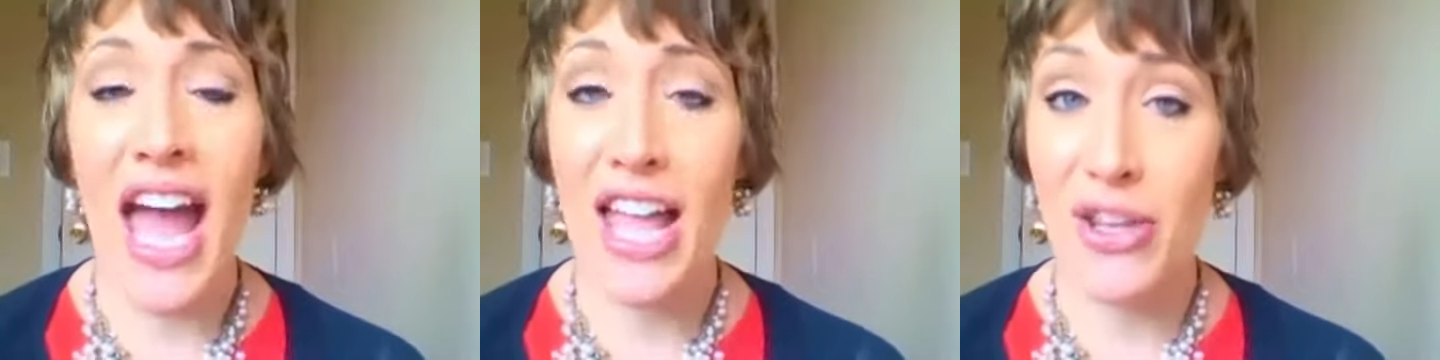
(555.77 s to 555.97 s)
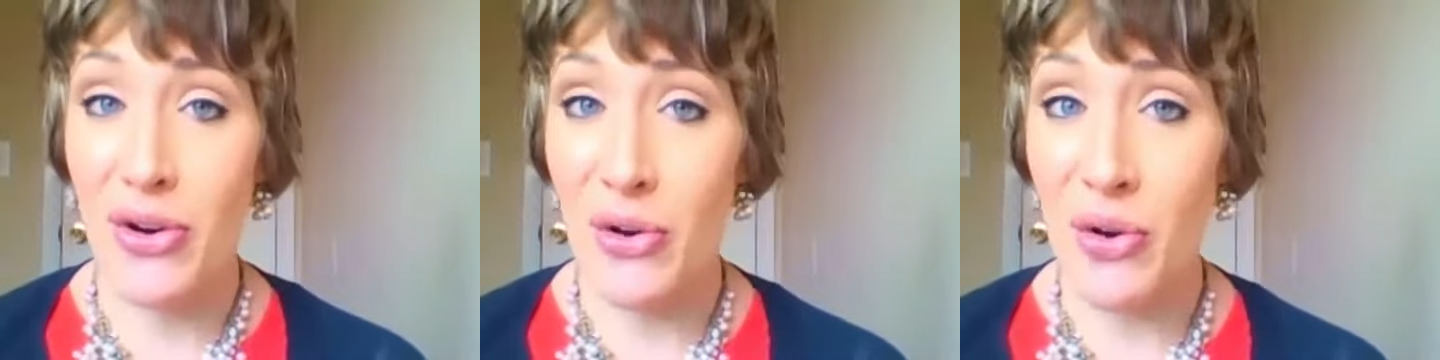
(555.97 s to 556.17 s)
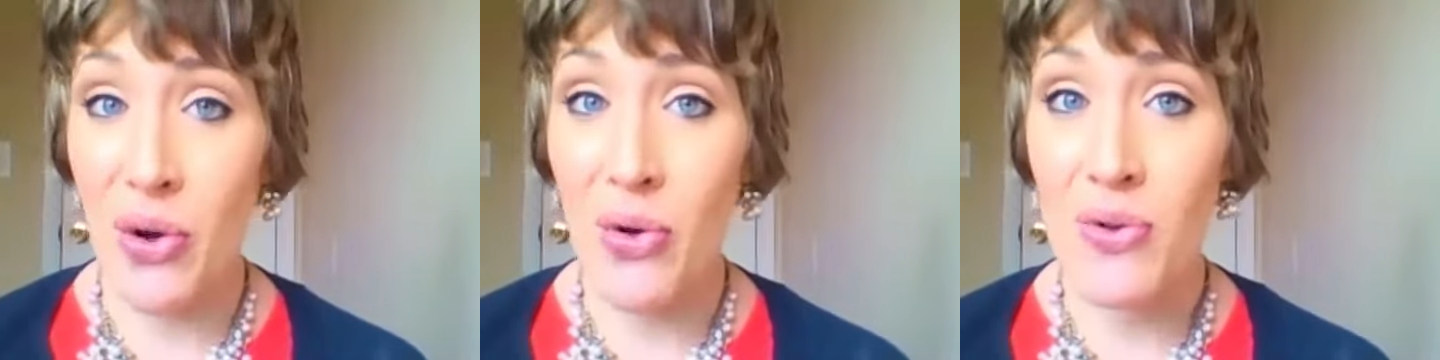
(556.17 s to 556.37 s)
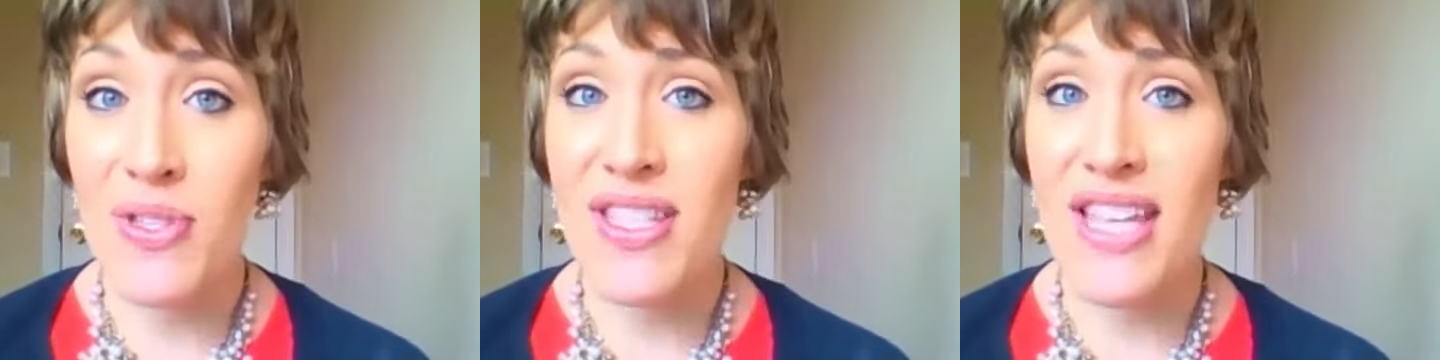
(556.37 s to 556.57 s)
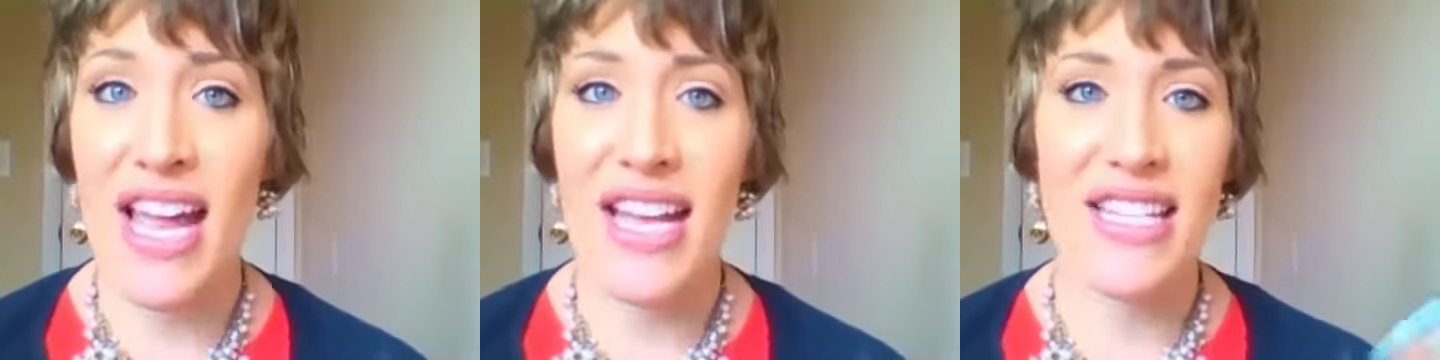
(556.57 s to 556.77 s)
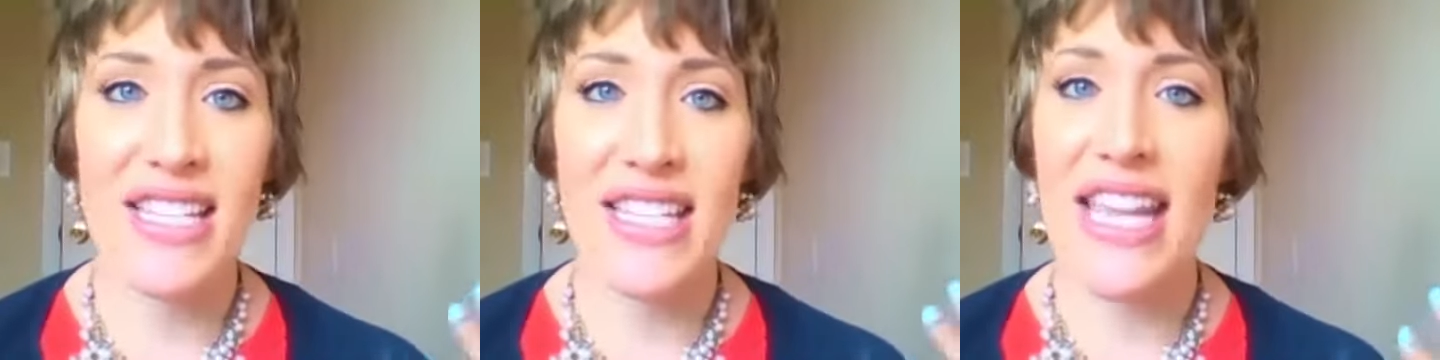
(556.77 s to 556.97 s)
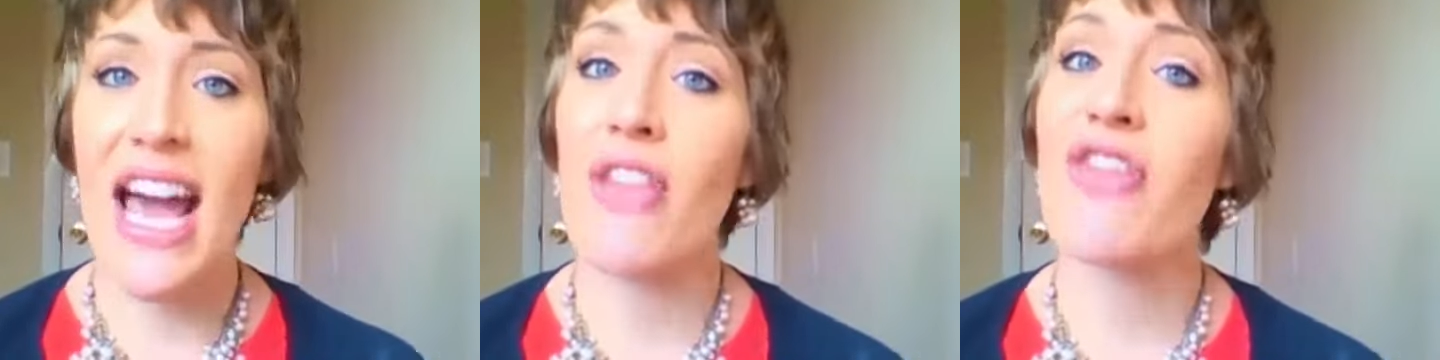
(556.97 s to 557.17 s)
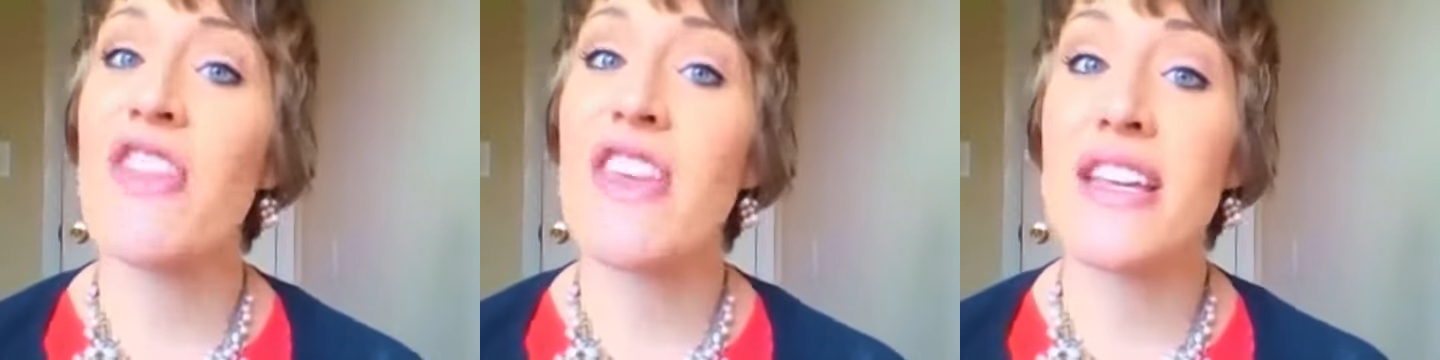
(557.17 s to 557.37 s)
and your goals and see
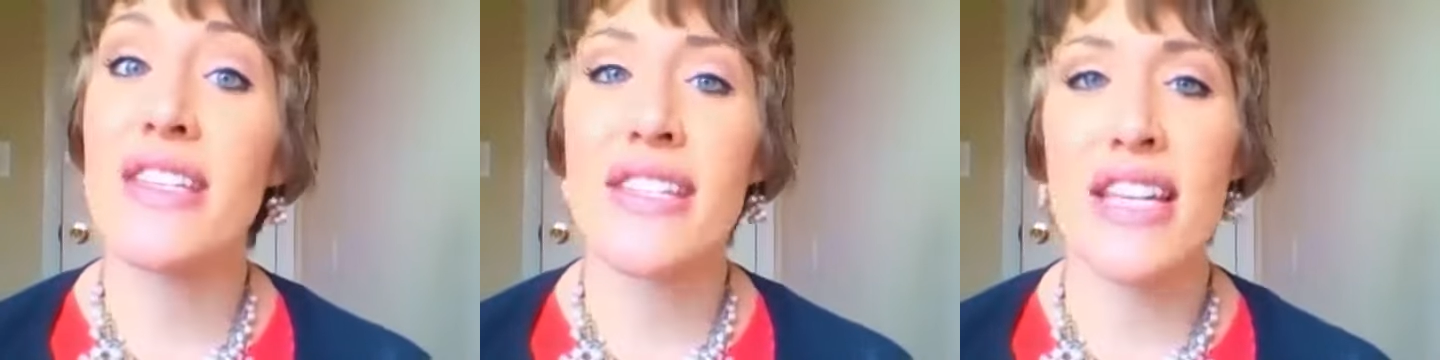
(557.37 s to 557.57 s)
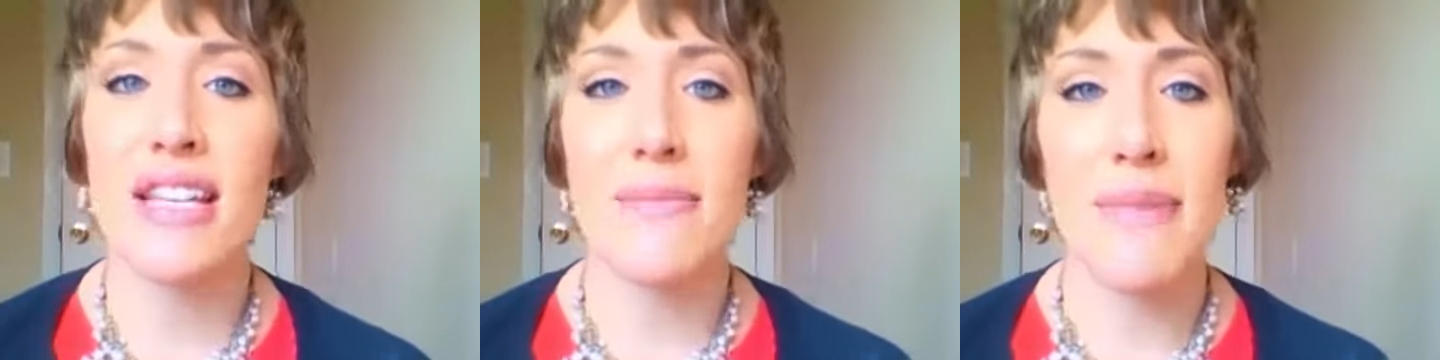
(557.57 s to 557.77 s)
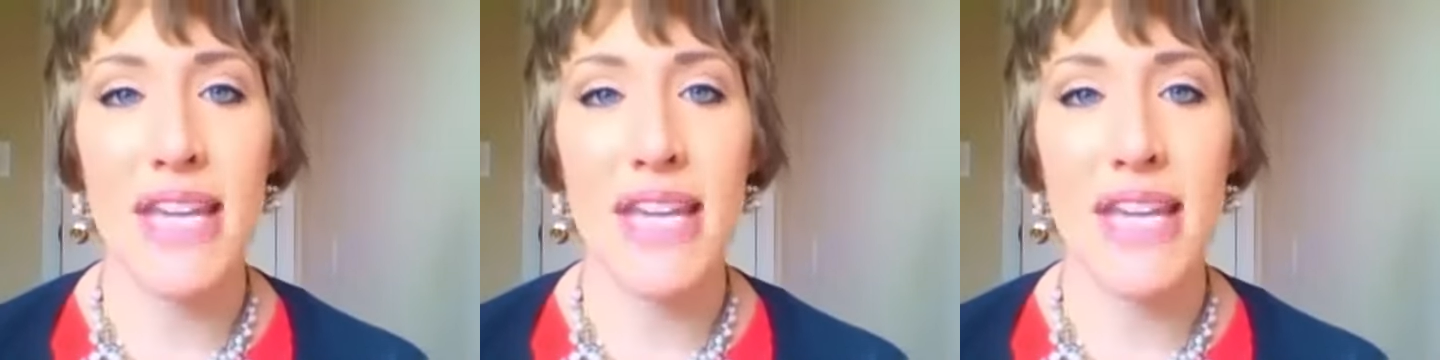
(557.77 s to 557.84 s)
how this can